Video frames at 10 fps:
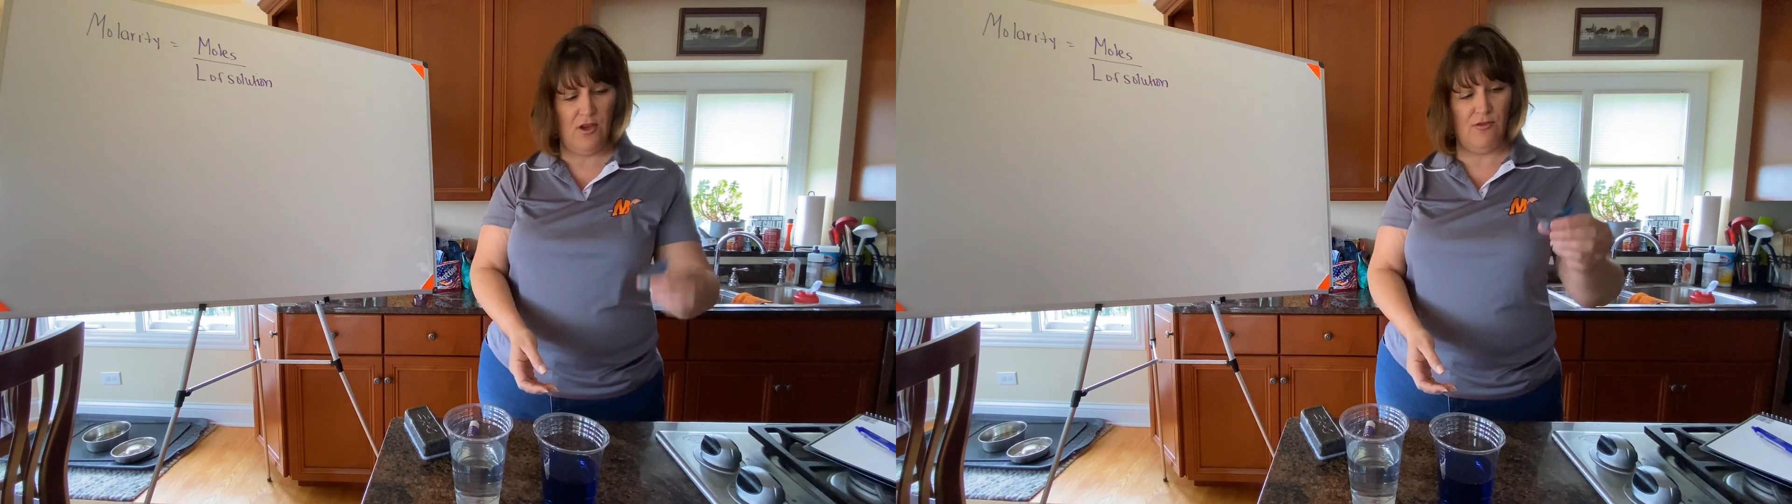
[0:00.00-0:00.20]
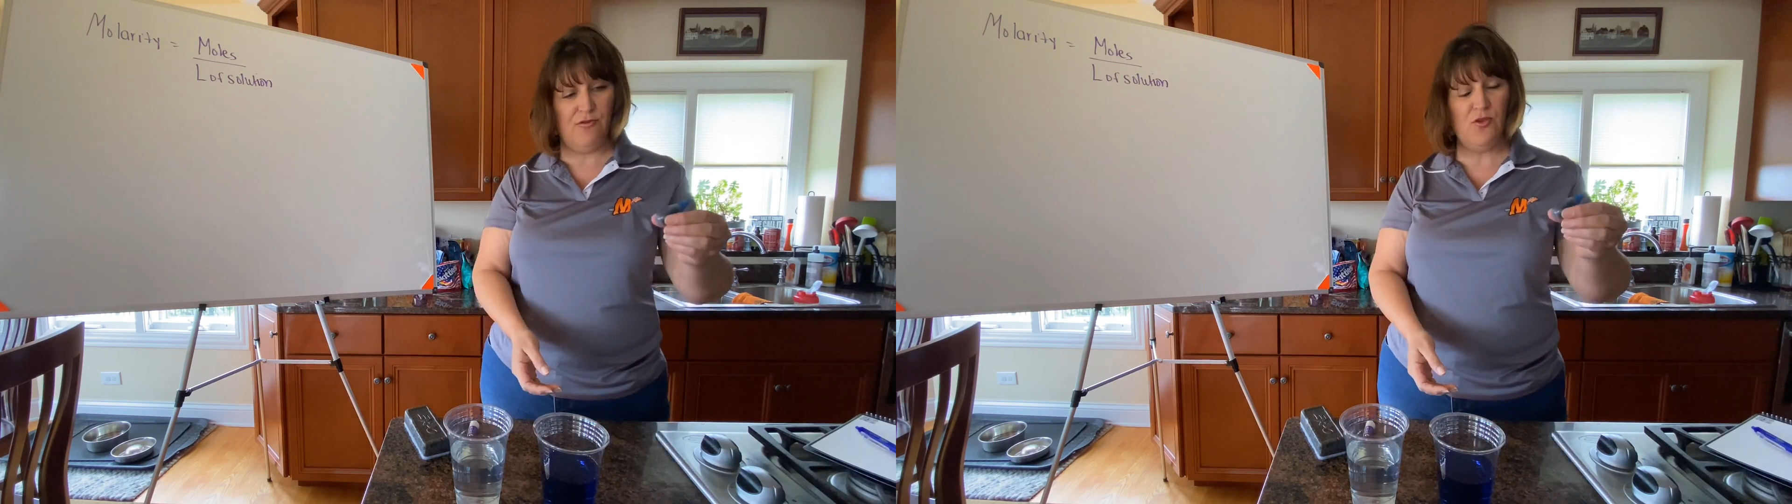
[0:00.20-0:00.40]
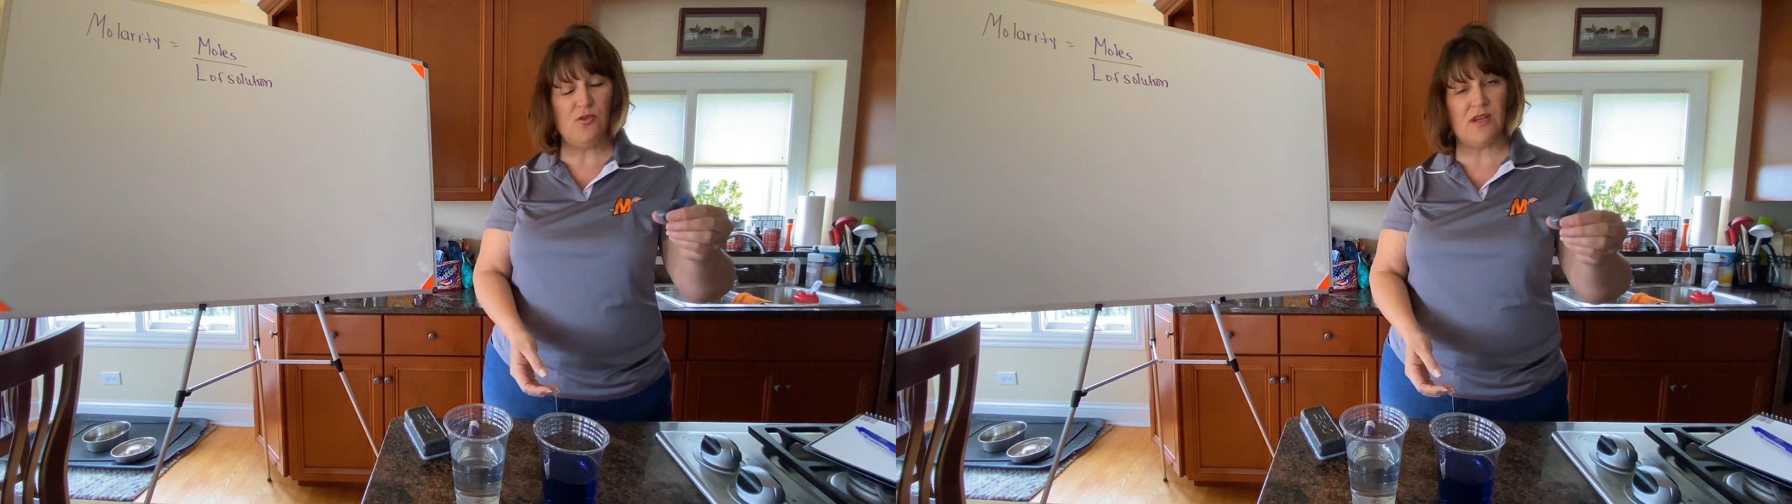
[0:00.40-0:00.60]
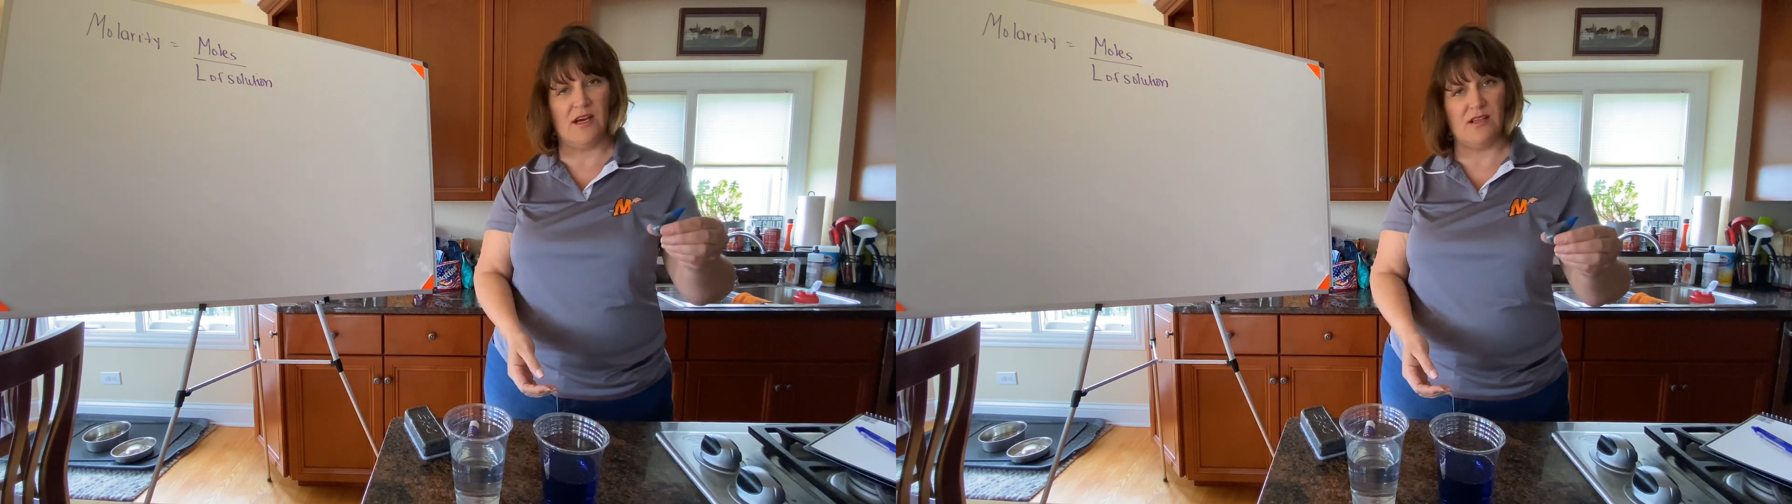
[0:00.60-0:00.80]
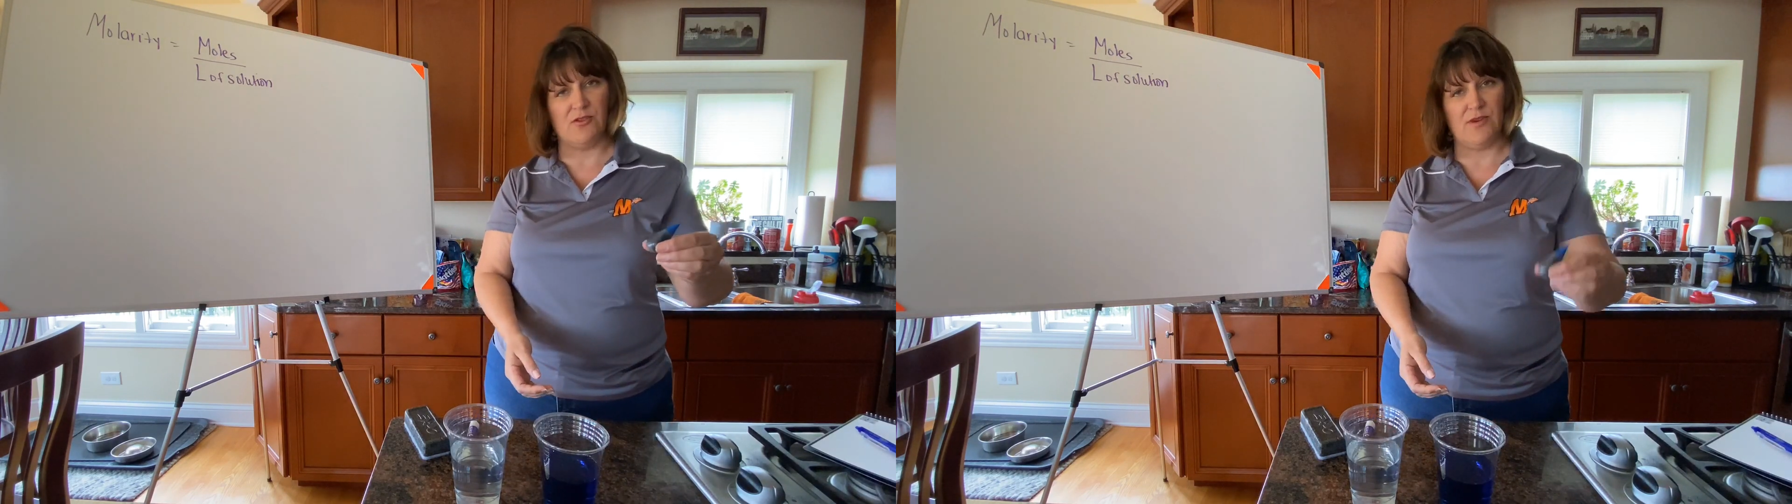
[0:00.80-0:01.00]
food
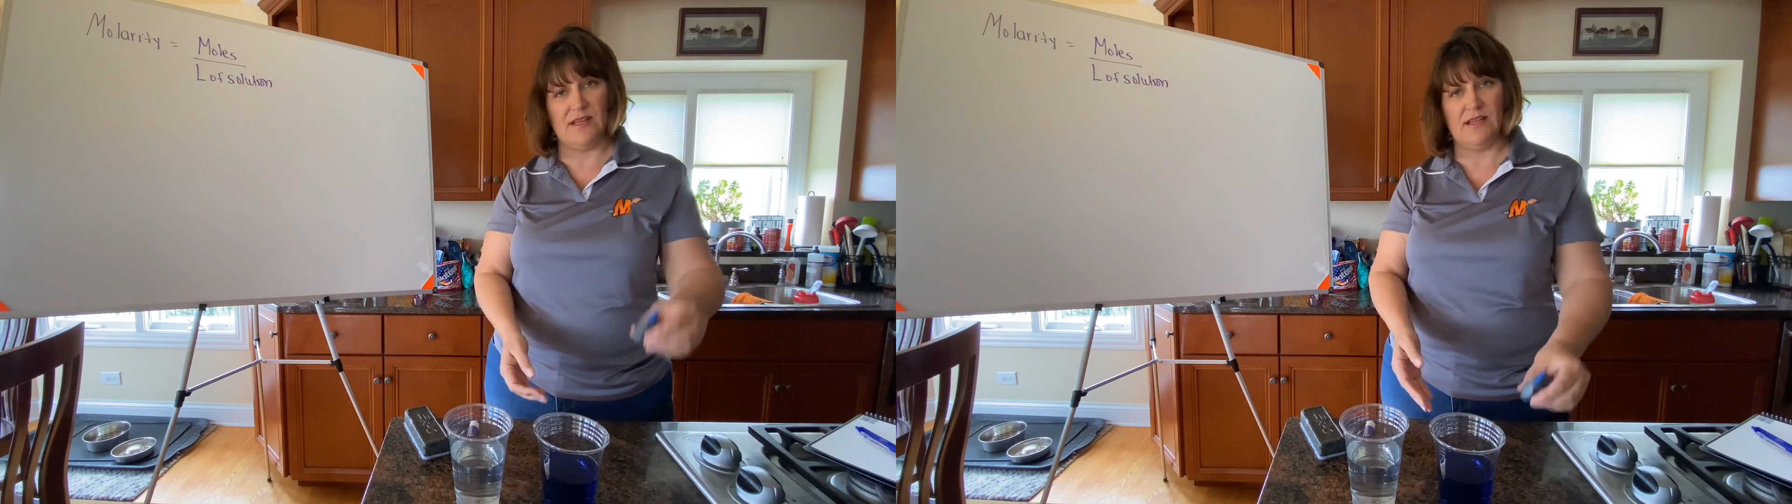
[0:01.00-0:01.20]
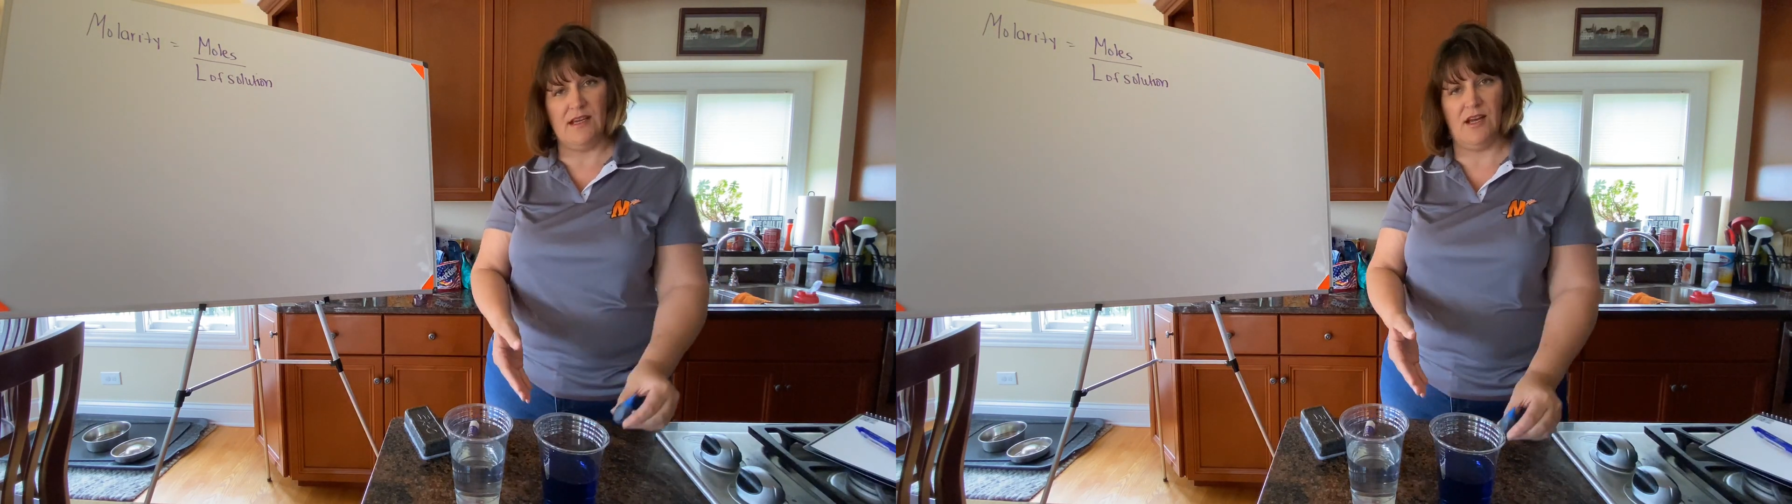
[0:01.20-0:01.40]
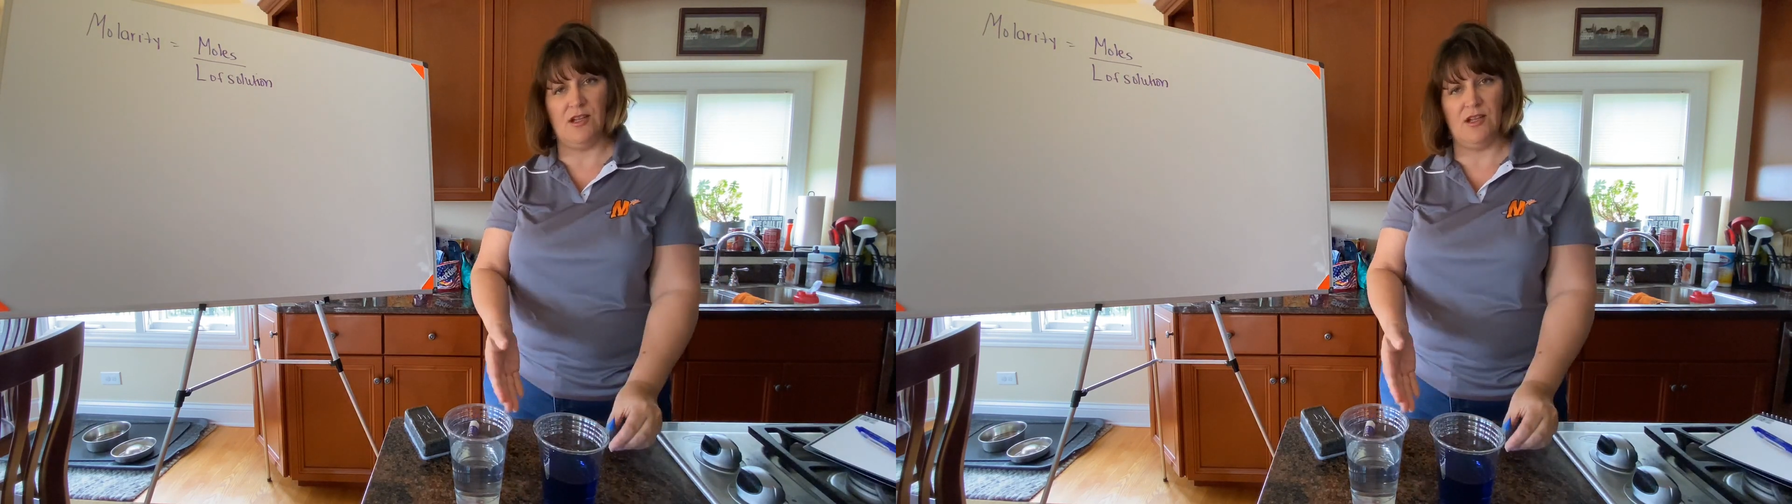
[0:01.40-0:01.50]
coloring